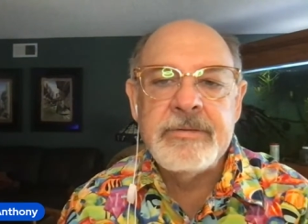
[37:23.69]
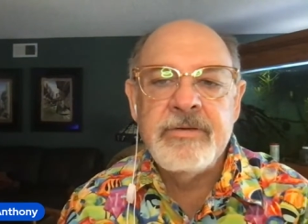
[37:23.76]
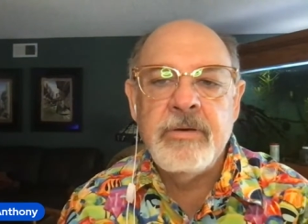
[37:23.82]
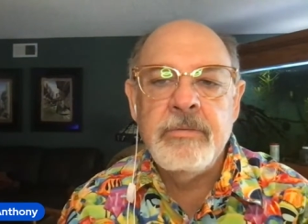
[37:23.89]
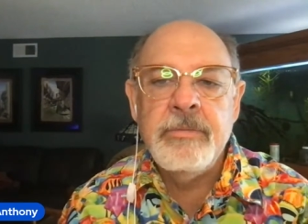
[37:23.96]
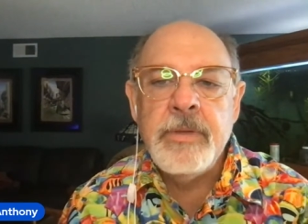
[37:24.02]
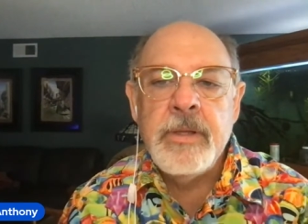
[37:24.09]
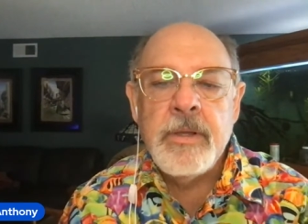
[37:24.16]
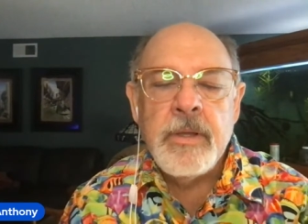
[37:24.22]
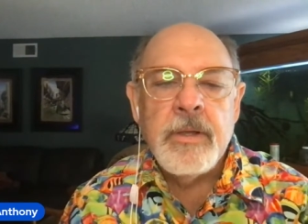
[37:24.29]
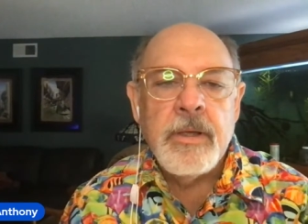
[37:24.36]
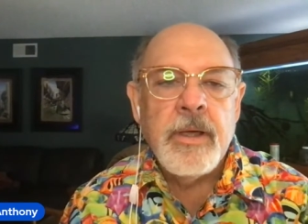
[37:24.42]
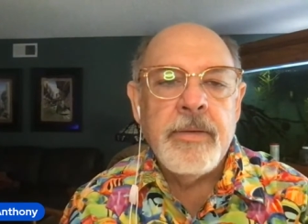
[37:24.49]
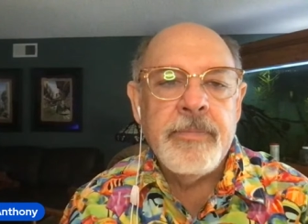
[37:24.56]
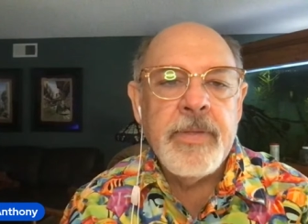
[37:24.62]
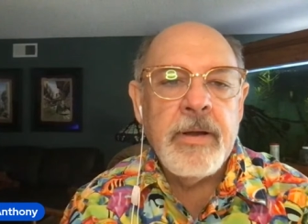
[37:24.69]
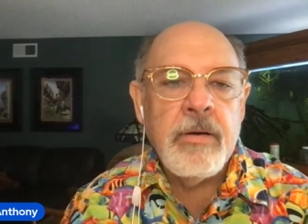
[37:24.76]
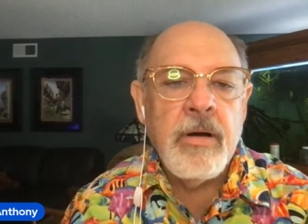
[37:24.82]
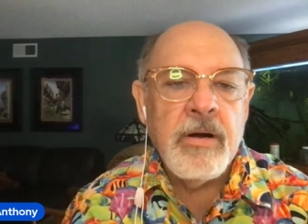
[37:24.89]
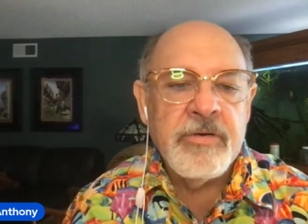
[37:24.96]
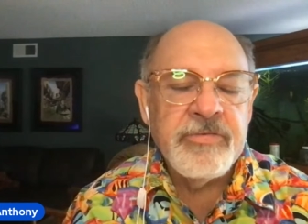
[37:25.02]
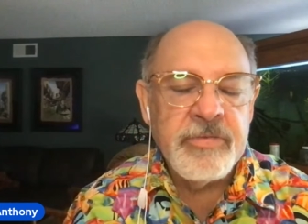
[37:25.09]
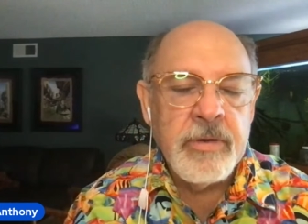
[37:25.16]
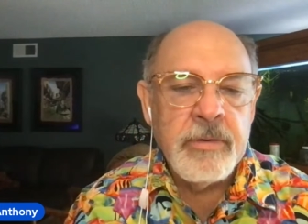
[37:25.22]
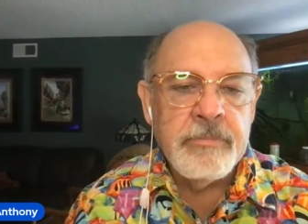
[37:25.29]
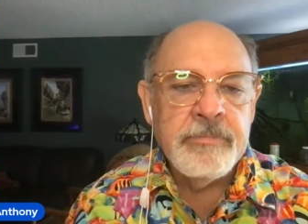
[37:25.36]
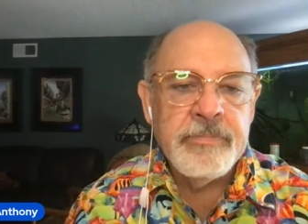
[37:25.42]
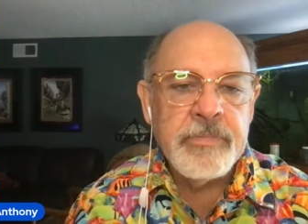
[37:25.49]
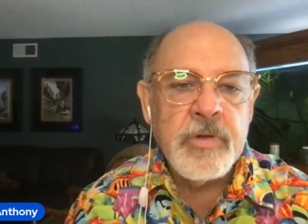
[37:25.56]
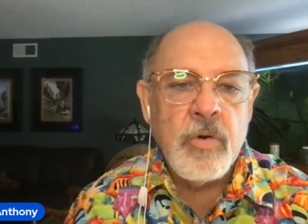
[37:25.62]
So there are
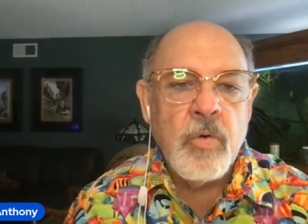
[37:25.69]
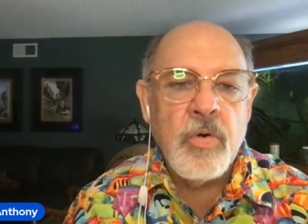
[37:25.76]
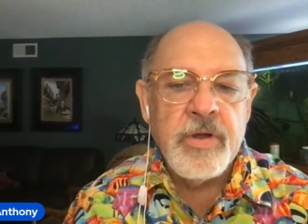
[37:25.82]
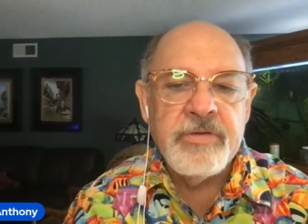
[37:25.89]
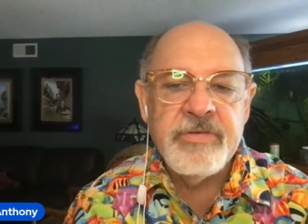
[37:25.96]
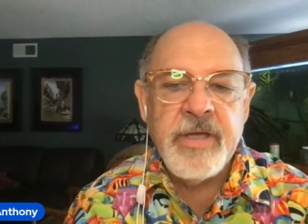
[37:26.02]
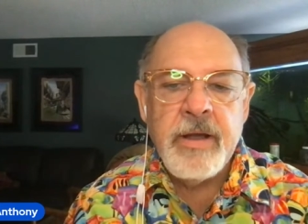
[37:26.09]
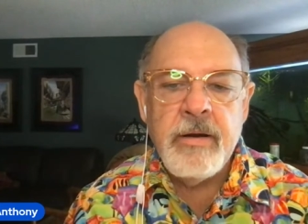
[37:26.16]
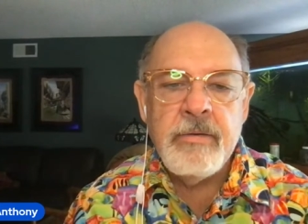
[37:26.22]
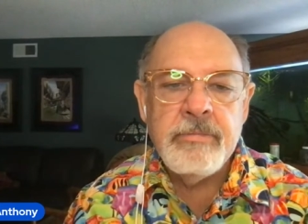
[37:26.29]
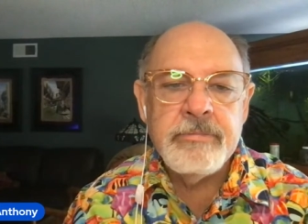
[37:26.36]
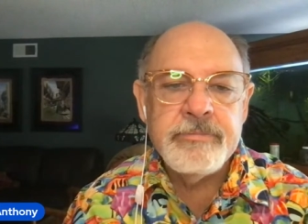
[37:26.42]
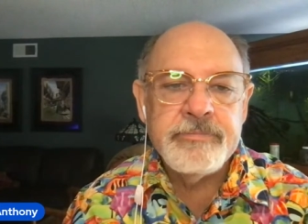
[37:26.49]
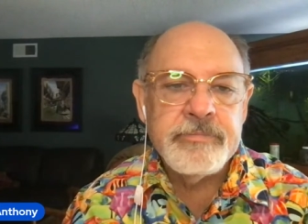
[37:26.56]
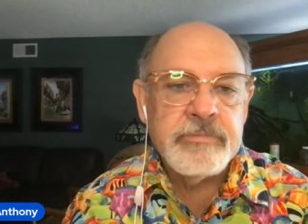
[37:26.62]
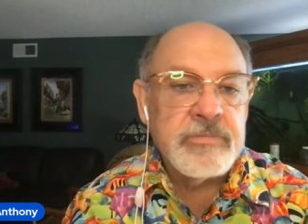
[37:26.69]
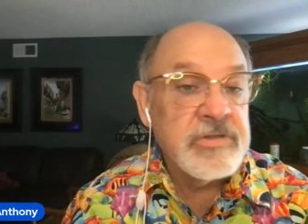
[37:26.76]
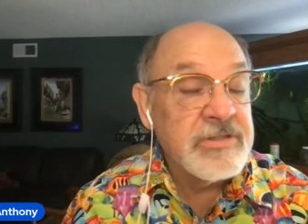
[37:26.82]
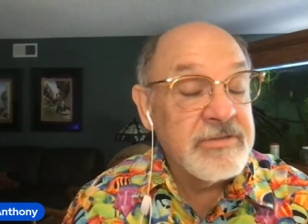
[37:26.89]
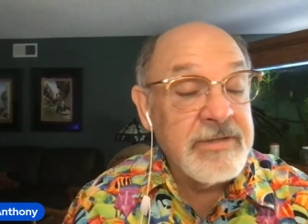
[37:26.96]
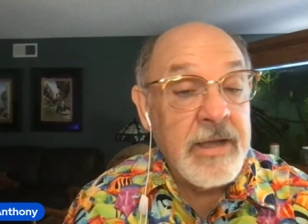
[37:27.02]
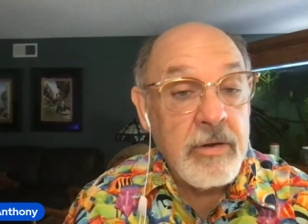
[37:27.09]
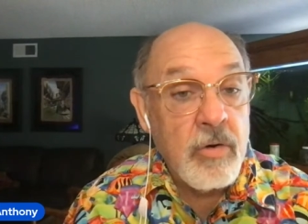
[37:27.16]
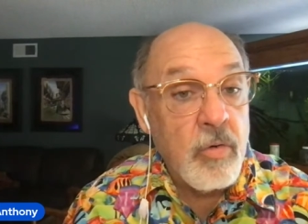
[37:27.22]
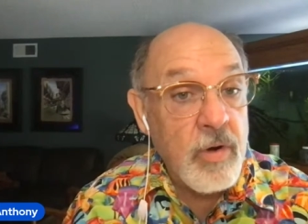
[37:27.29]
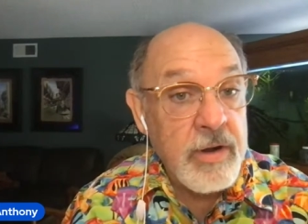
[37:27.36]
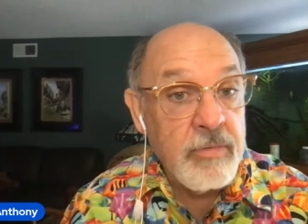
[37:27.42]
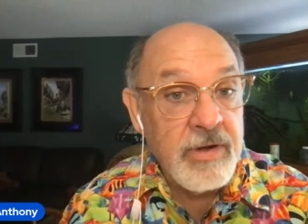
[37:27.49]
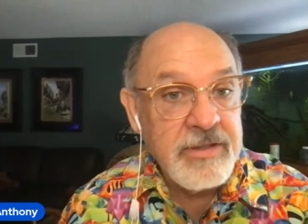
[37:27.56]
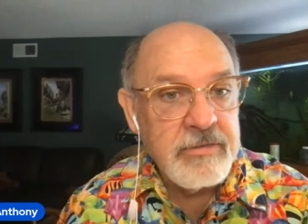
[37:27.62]
some cories there, just not
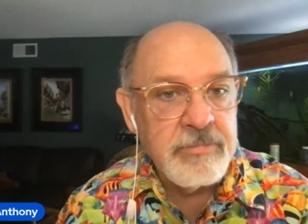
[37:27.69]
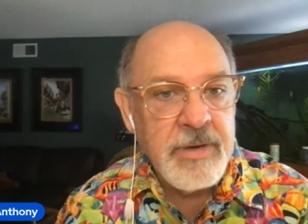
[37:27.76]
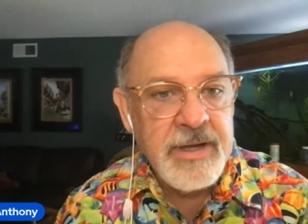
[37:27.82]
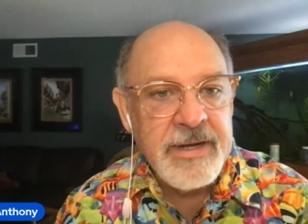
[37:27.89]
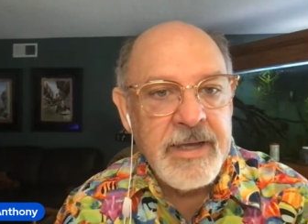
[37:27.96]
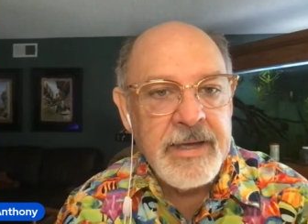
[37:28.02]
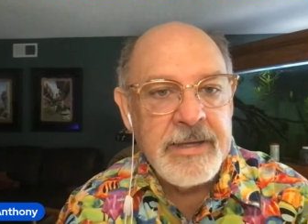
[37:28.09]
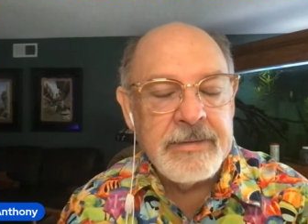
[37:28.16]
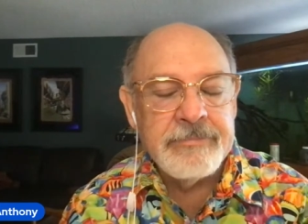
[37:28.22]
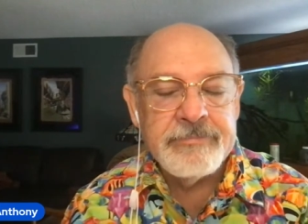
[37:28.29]
Cory Weizmanni.